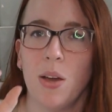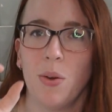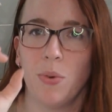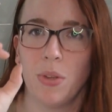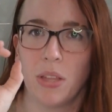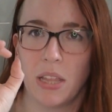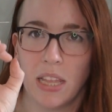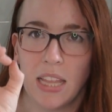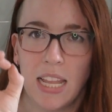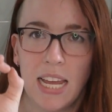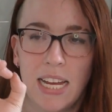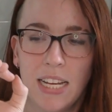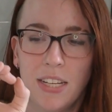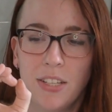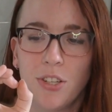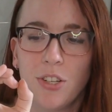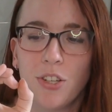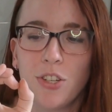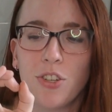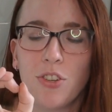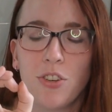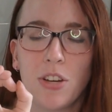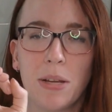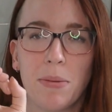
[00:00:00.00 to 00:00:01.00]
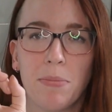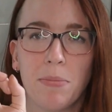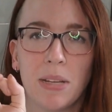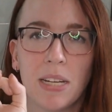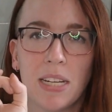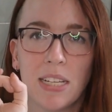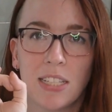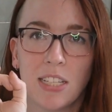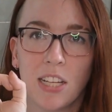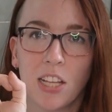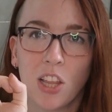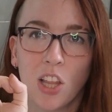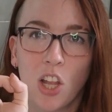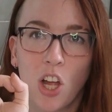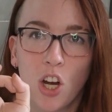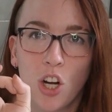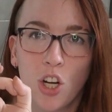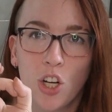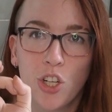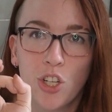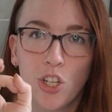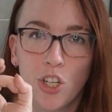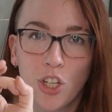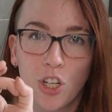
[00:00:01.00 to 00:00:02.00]
With laser treatment, it's a
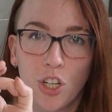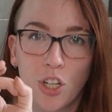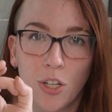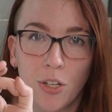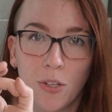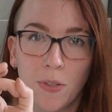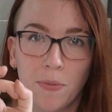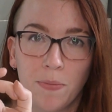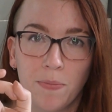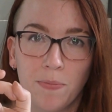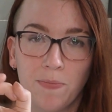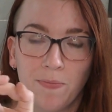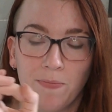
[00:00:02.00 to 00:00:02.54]
larger